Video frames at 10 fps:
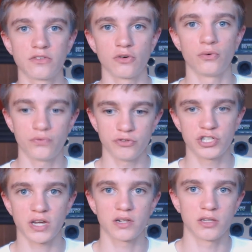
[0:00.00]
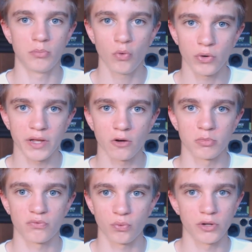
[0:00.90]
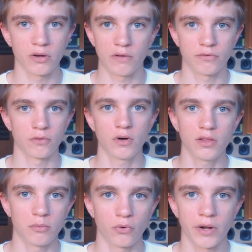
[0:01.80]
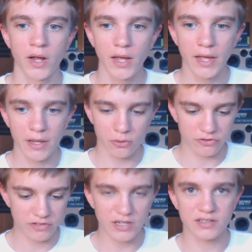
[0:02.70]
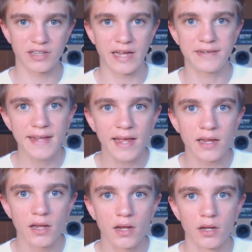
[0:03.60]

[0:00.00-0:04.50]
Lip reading: So if you check it in the morning, or before you go out for a run in the morning, it'll set it to that day,